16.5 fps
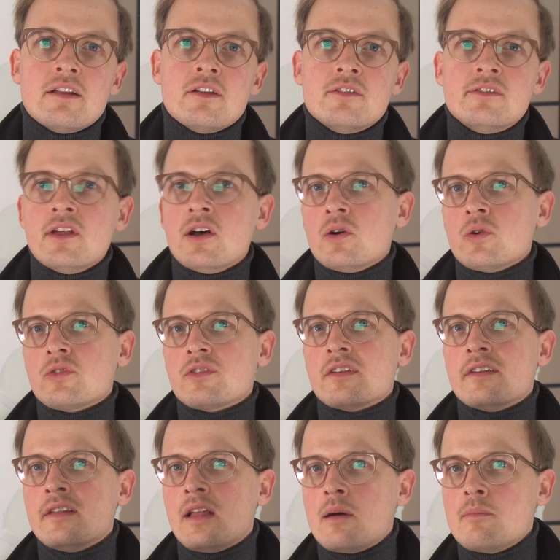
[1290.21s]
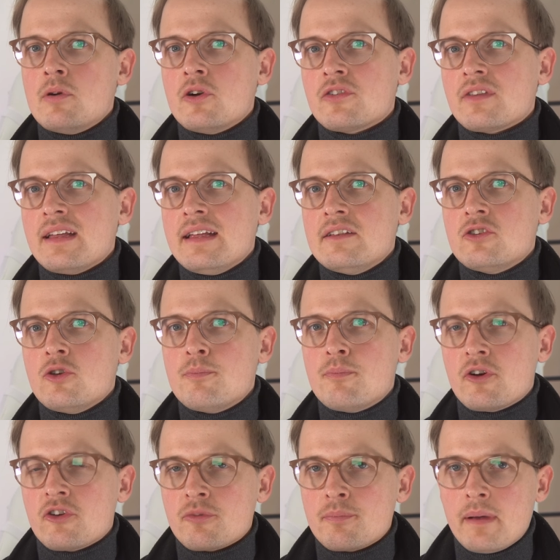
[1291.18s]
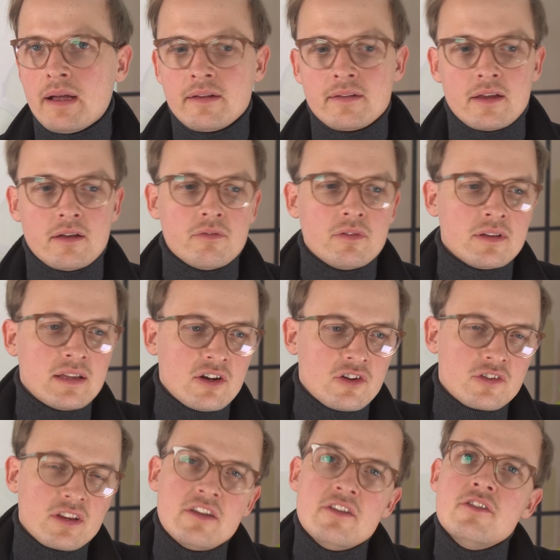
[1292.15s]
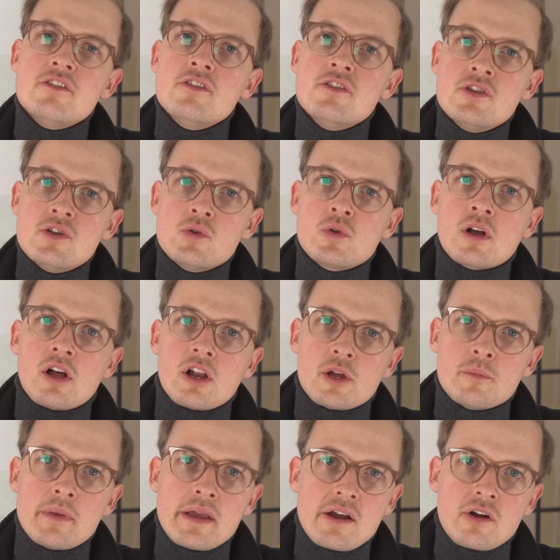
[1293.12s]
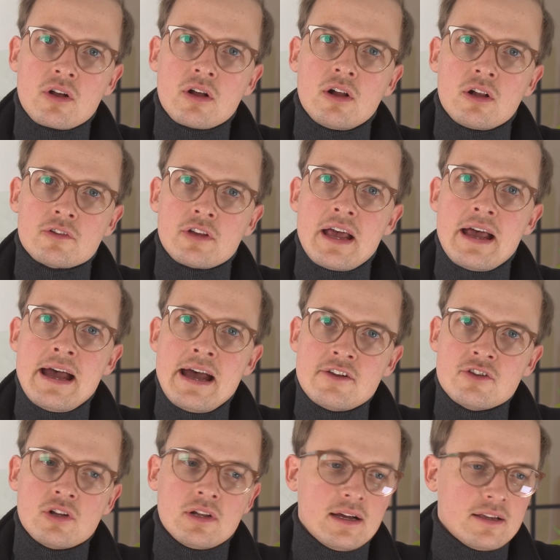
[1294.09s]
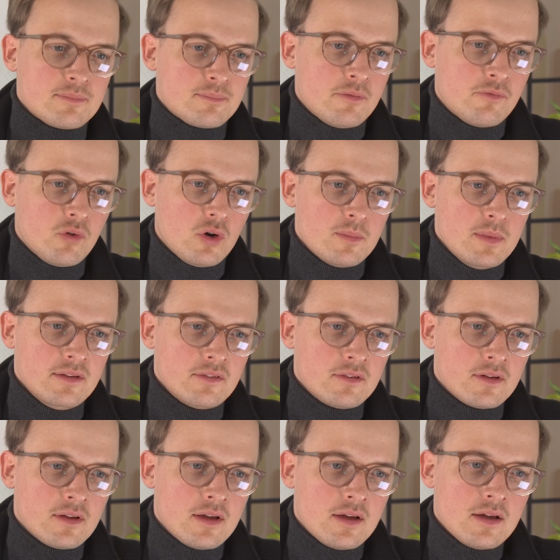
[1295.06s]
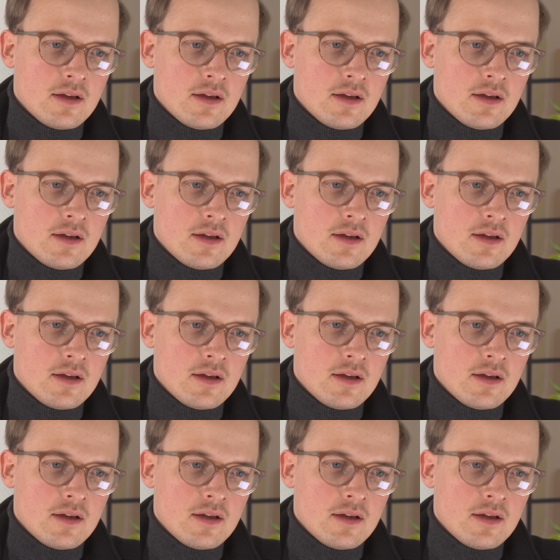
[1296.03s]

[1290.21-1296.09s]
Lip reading: those numbers into perspective, there is a new column here called annualized performance.